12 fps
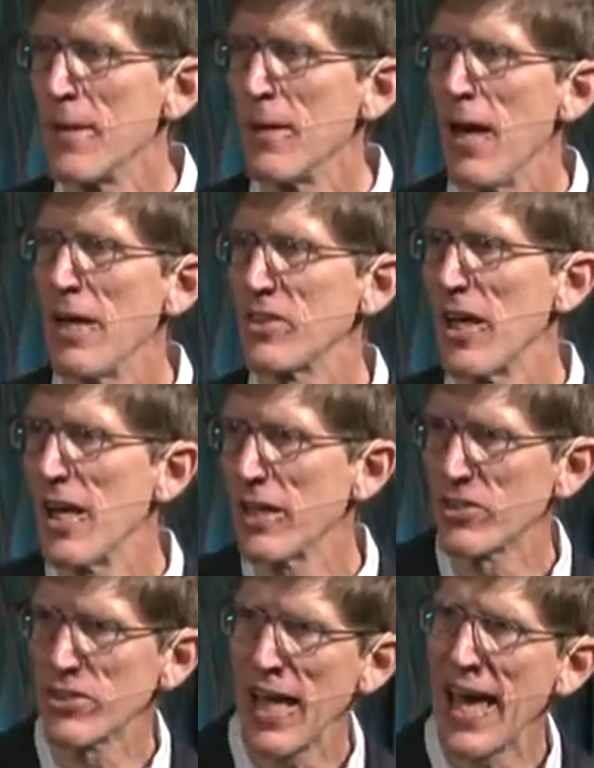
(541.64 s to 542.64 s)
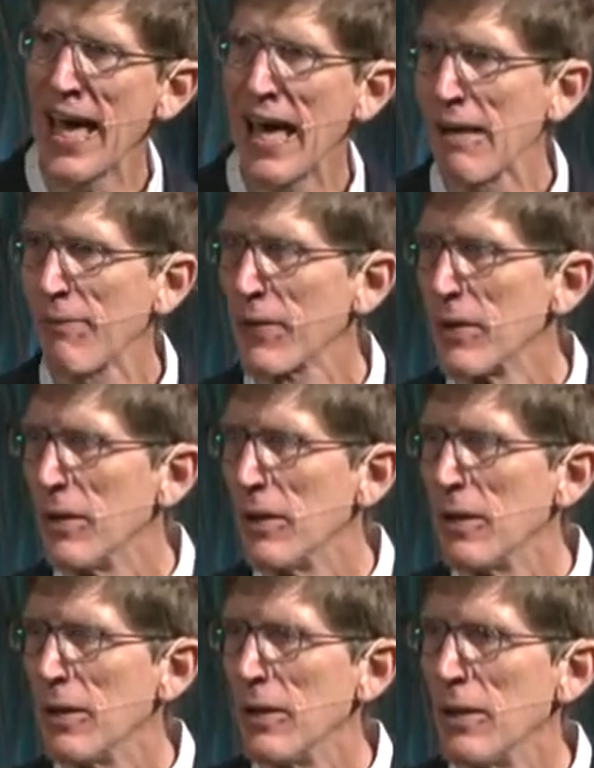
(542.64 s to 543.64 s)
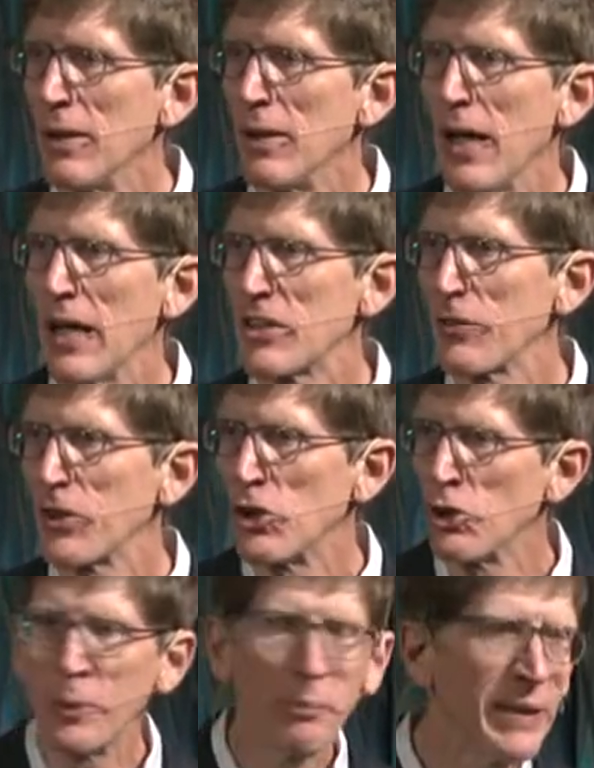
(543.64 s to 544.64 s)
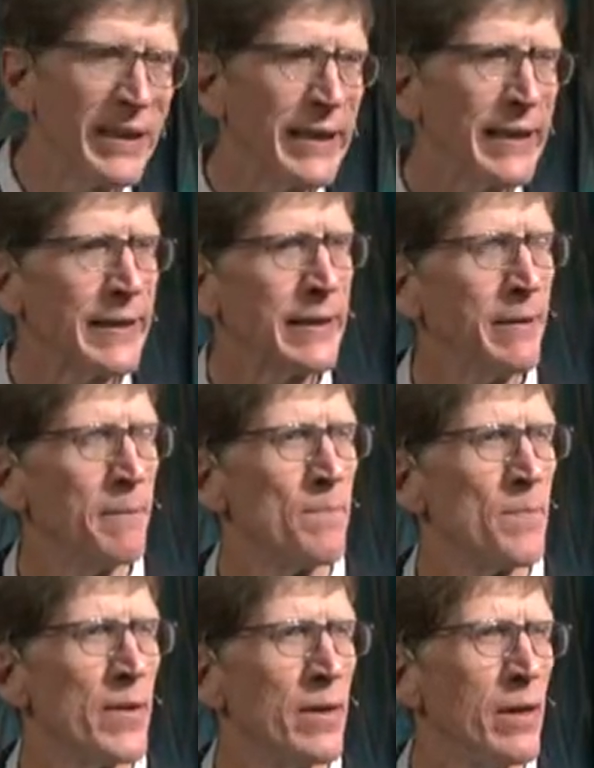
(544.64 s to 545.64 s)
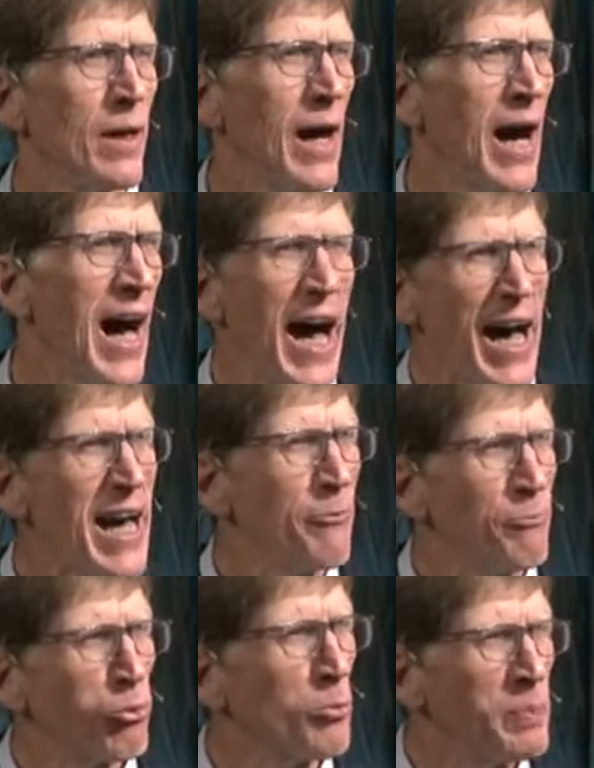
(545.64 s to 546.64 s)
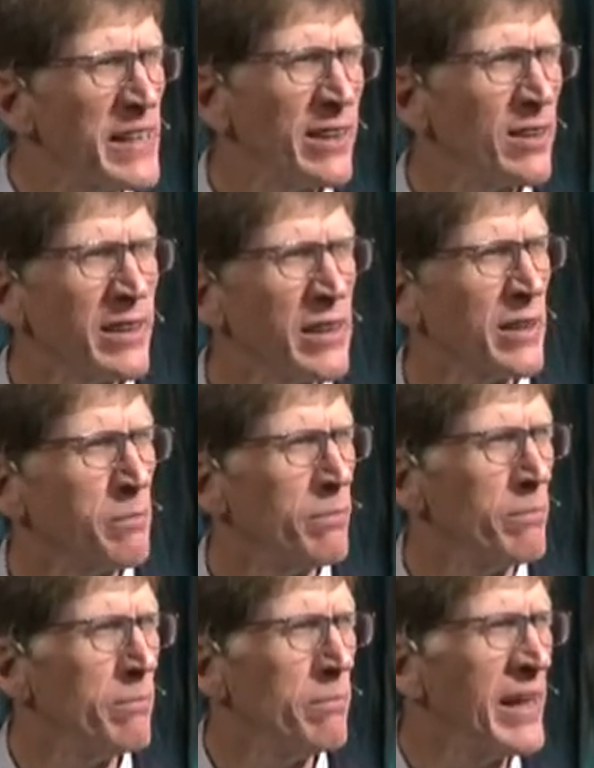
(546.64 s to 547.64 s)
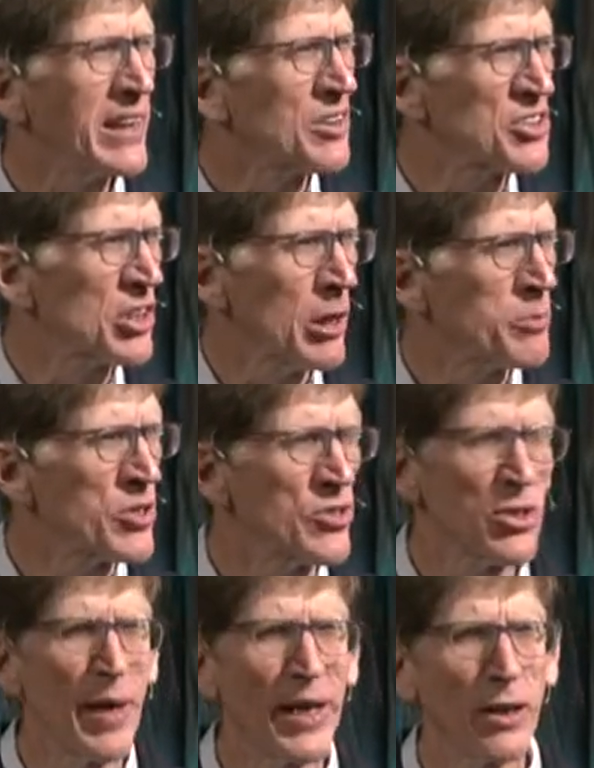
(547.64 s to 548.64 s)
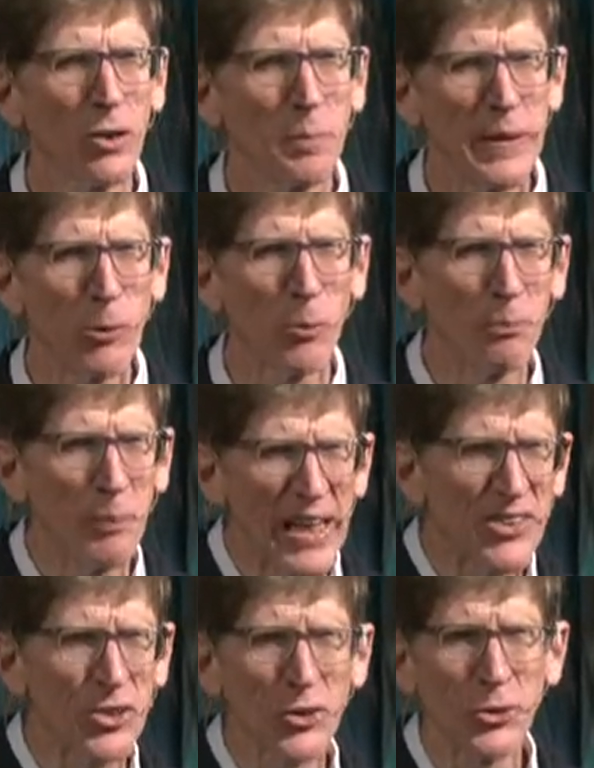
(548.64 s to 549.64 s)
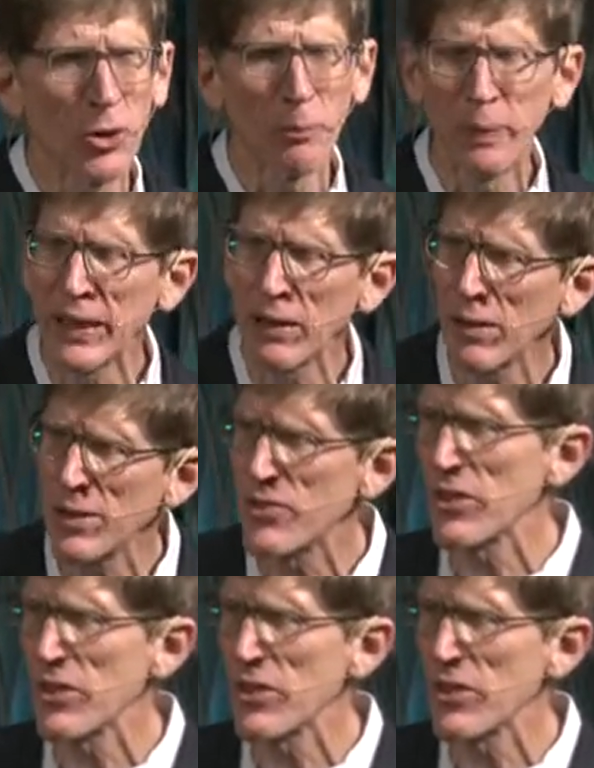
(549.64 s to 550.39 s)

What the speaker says: as a head of staff, as of a human being, I repeatedly make assumptions about other people based on their appearance.